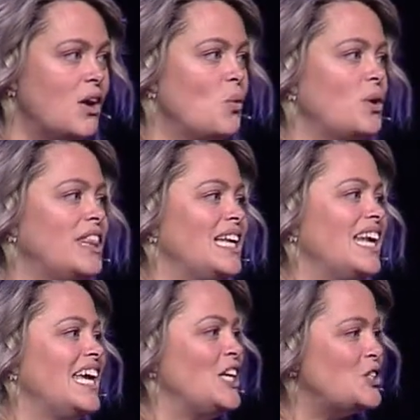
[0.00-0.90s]
with an
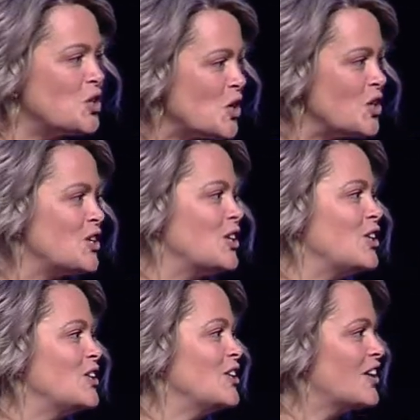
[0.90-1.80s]

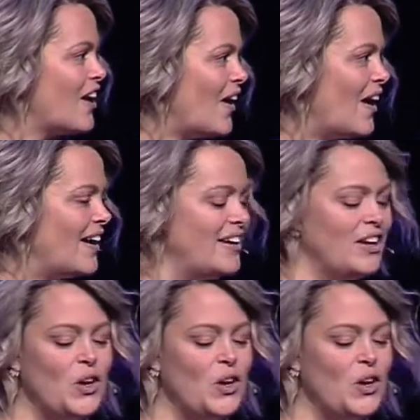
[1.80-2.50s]
eternal God,